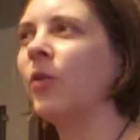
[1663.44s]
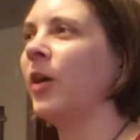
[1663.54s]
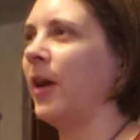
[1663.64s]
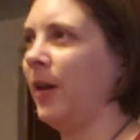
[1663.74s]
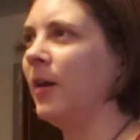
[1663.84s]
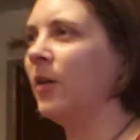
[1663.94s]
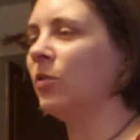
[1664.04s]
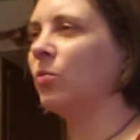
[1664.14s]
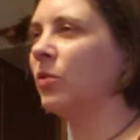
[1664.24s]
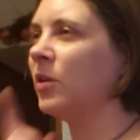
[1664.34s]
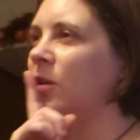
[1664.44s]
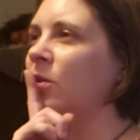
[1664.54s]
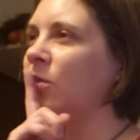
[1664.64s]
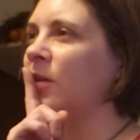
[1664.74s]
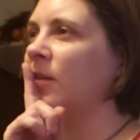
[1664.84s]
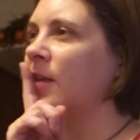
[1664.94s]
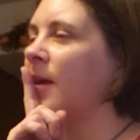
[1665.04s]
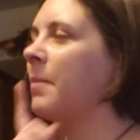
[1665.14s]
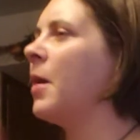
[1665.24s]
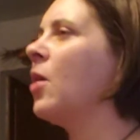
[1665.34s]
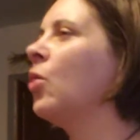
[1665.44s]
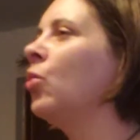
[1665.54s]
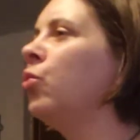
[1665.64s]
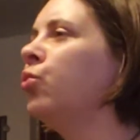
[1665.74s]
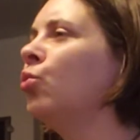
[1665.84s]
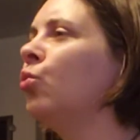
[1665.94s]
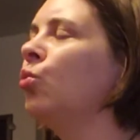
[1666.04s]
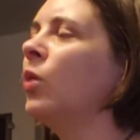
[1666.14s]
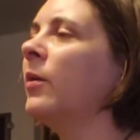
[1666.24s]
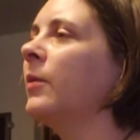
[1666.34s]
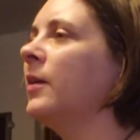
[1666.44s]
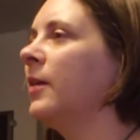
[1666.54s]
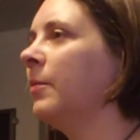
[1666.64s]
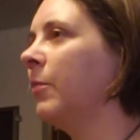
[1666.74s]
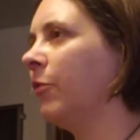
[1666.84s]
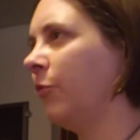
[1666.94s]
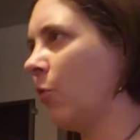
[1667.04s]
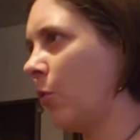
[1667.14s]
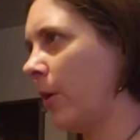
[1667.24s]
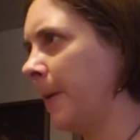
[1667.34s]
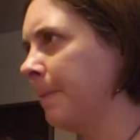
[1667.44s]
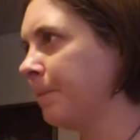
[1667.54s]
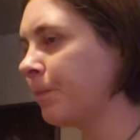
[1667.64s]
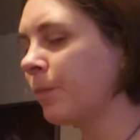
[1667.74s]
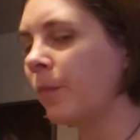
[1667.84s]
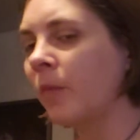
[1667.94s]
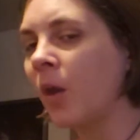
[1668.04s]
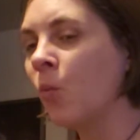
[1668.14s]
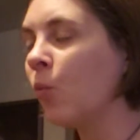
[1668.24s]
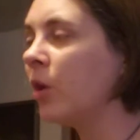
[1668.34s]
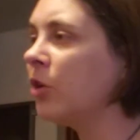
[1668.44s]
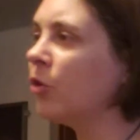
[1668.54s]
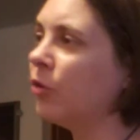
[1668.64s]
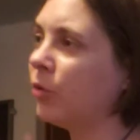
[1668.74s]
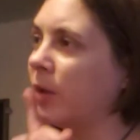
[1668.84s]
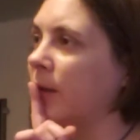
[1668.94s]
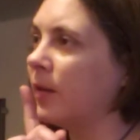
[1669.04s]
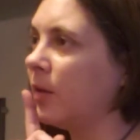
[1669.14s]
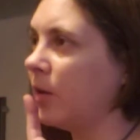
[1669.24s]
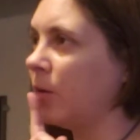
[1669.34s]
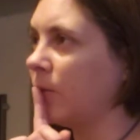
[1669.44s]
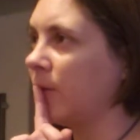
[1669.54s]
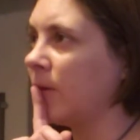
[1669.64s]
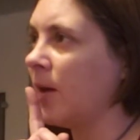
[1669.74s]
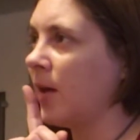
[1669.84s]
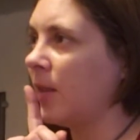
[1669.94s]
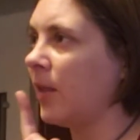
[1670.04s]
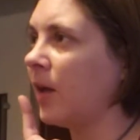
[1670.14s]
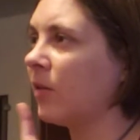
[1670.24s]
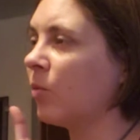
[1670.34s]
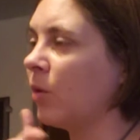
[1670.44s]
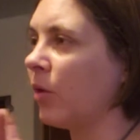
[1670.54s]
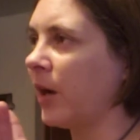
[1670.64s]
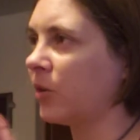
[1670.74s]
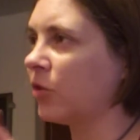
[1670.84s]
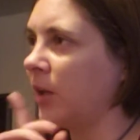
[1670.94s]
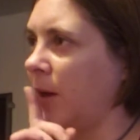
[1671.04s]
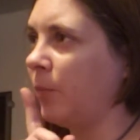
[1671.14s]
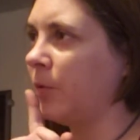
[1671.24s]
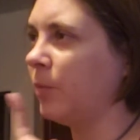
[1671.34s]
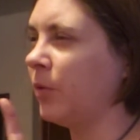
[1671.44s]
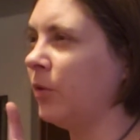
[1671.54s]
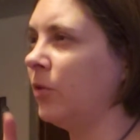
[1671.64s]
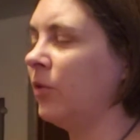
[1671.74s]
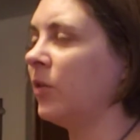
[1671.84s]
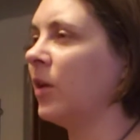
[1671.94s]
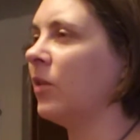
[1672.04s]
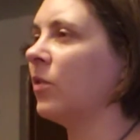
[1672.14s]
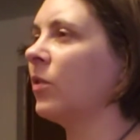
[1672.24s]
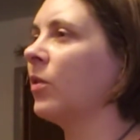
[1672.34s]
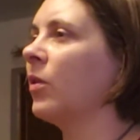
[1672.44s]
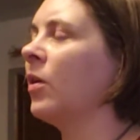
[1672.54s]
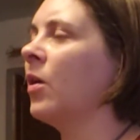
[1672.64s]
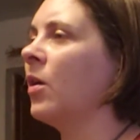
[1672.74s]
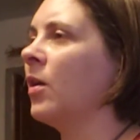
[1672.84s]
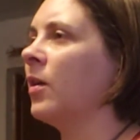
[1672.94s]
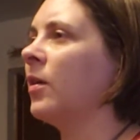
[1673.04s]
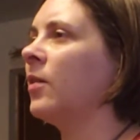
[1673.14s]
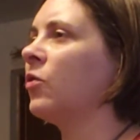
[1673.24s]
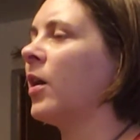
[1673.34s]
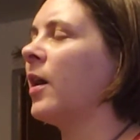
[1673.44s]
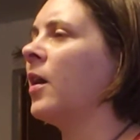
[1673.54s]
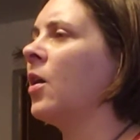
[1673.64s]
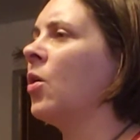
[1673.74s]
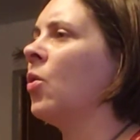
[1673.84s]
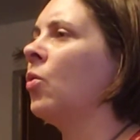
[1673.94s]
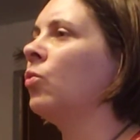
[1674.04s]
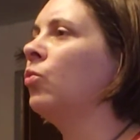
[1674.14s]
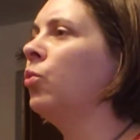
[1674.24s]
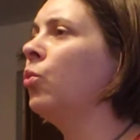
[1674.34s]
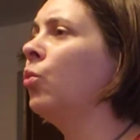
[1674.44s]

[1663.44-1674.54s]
Okay. So we're going to use the same do that we did before. And when you're doing the notes, that's what will actually help you produce it. So you're going to try it. Do.